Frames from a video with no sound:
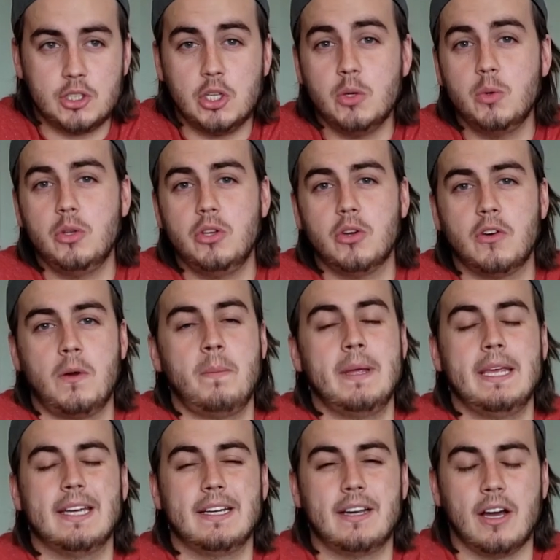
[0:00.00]
two
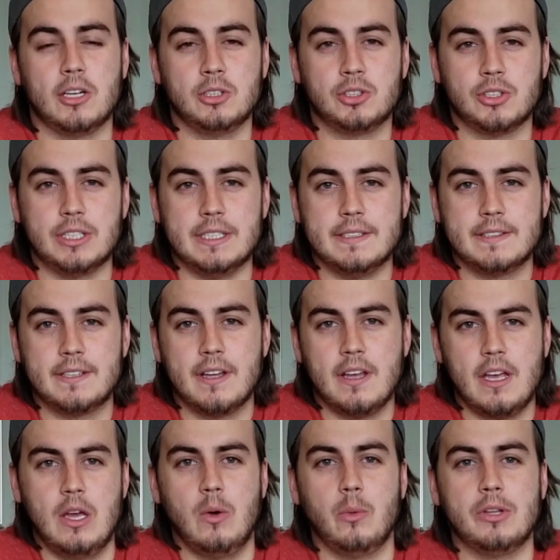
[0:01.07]
European
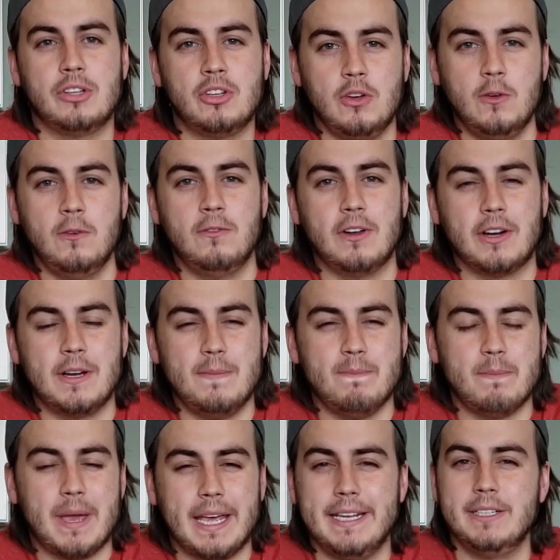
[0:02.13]
countries with two
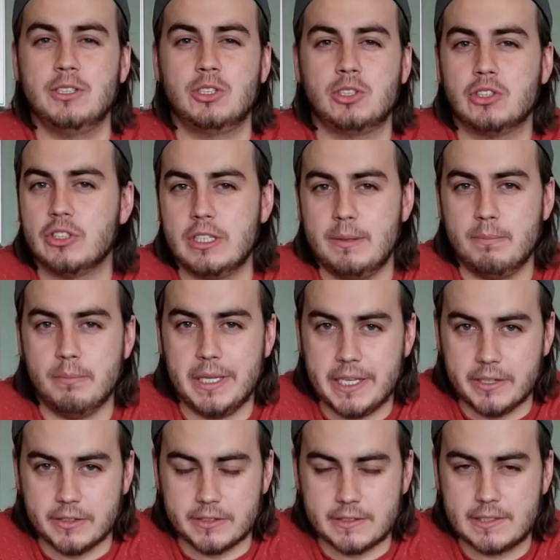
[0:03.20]
very mainstream
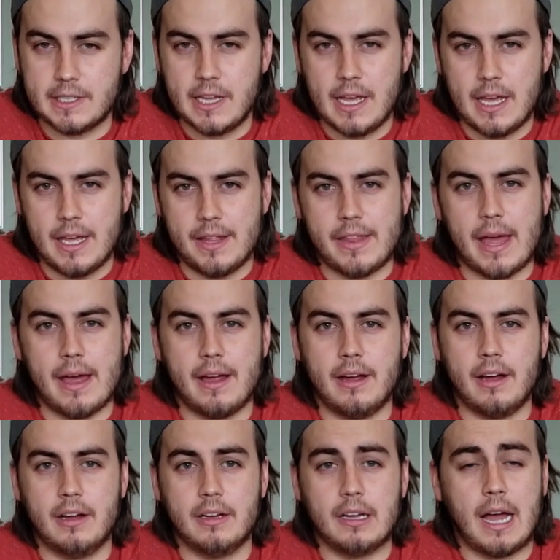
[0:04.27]
meals that
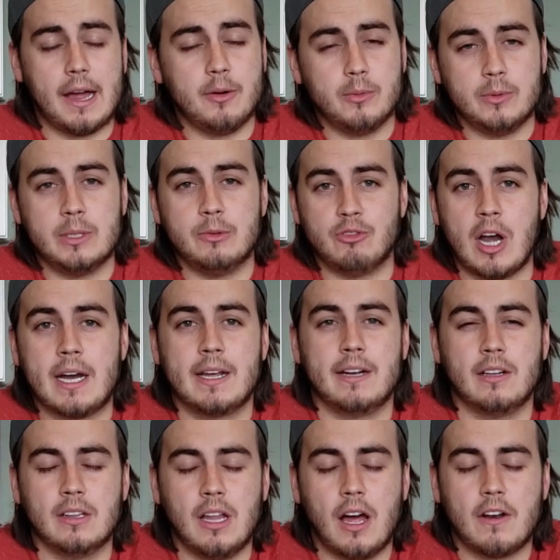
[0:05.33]
I would reckon
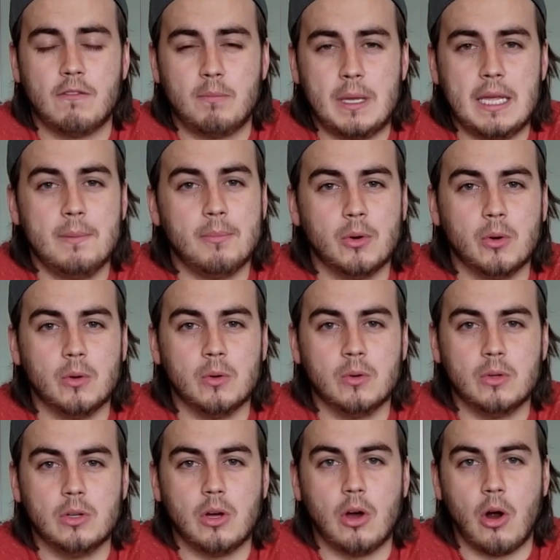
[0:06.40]
a lot of
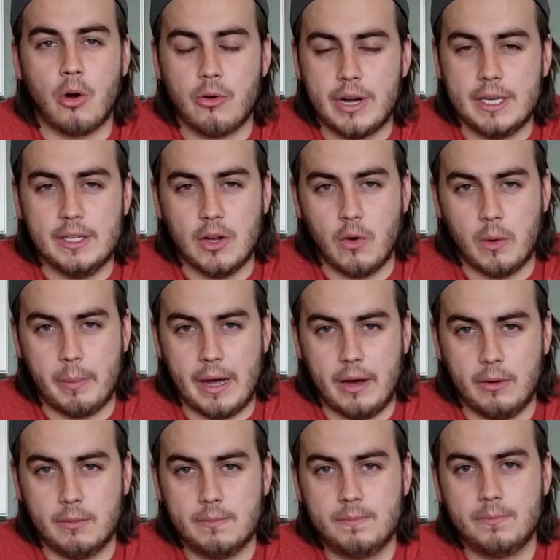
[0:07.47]
people already know
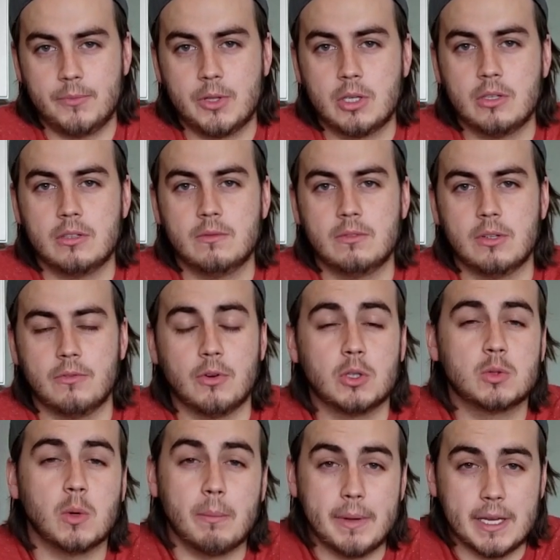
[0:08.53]
about. The
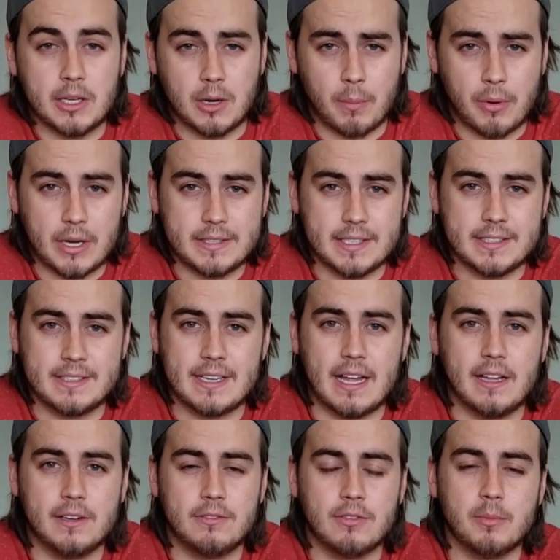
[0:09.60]
first one being caprese
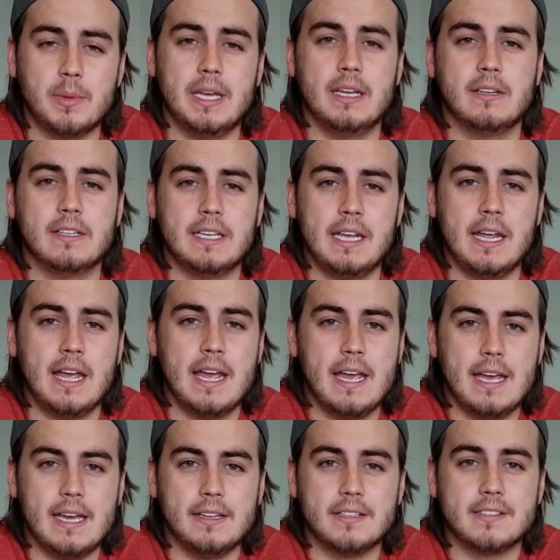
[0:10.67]
salad from Italy,
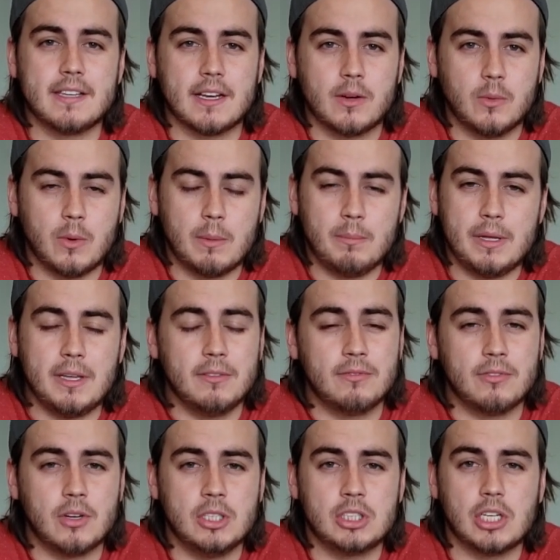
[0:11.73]
and the second one
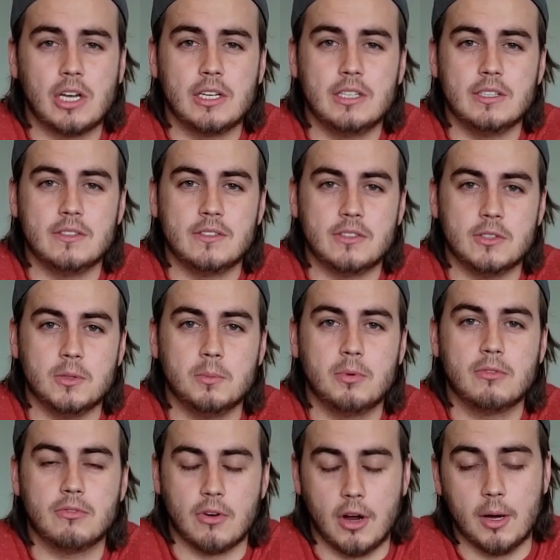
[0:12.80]
being French onion soup
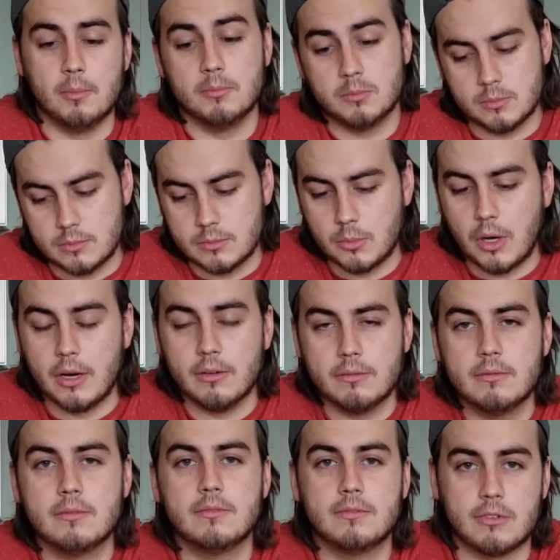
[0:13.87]
from,
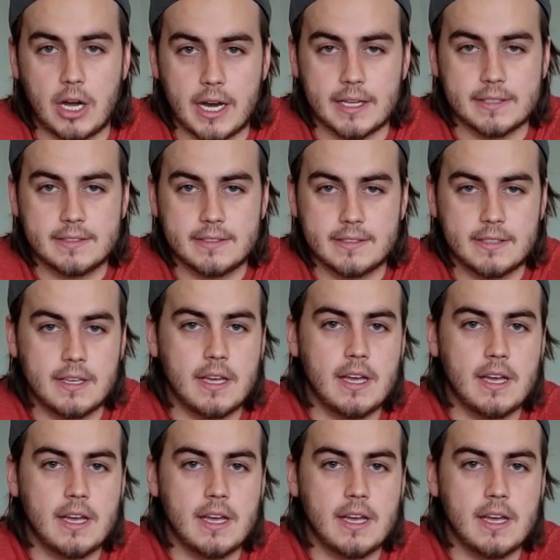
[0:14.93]
well, France.